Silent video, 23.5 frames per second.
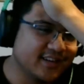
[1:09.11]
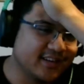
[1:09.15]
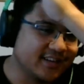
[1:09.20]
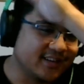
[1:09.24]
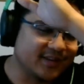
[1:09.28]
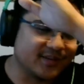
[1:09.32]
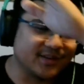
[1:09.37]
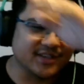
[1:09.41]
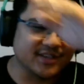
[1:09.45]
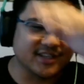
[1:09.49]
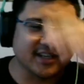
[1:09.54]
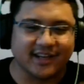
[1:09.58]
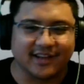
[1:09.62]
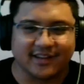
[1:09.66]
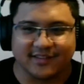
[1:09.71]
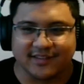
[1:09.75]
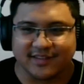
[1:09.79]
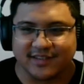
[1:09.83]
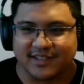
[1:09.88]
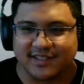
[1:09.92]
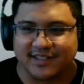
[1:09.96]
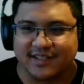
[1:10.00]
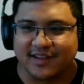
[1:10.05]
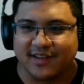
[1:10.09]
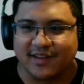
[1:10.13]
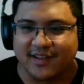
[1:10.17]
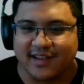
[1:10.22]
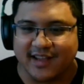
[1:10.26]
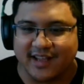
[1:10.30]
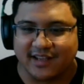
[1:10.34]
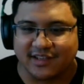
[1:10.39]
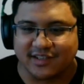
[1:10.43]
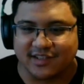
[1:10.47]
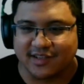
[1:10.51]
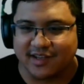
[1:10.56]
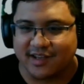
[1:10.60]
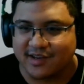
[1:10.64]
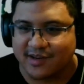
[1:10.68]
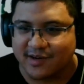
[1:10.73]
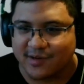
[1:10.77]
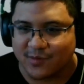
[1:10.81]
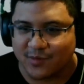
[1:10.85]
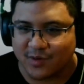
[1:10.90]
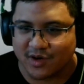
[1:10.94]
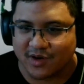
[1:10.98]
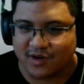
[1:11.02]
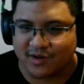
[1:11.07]
There was like this incident
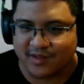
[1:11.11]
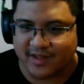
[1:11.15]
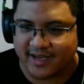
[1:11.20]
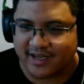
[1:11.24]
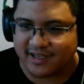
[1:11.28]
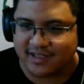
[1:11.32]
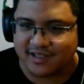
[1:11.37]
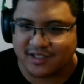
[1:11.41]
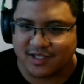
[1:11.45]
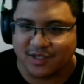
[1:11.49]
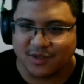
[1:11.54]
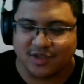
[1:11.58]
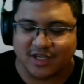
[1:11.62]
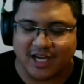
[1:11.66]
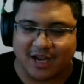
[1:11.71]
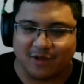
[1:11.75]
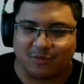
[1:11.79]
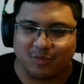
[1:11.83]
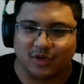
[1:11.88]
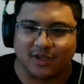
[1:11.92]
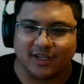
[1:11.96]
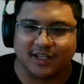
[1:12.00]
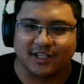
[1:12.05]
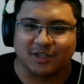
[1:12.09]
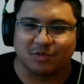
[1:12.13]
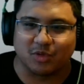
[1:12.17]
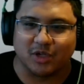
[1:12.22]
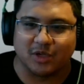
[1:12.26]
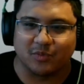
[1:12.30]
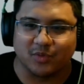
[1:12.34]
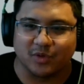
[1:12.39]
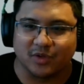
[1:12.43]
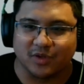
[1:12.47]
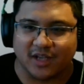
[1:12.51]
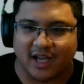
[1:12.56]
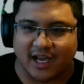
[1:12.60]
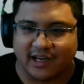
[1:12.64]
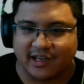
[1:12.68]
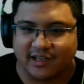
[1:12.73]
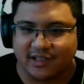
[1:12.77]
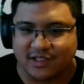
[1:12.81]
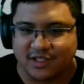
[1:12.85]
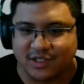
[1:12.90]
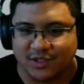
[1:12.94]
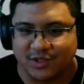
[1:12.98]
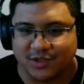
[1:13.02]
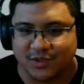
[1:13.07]
where like two Japanese people got
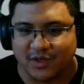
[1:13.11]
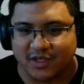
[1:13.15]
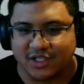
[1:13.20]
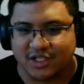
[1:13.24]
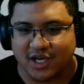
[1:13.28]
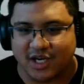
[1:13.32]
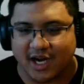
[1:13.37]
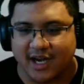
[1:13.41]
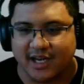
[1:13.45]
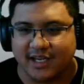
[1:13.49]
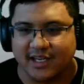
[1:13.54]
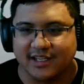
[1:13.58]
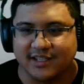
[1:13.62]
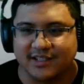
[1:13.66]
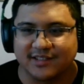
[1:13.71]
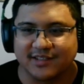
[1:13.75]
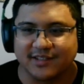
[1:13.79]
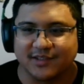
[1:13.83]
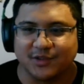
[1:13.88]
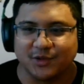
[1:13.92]
into a Chinese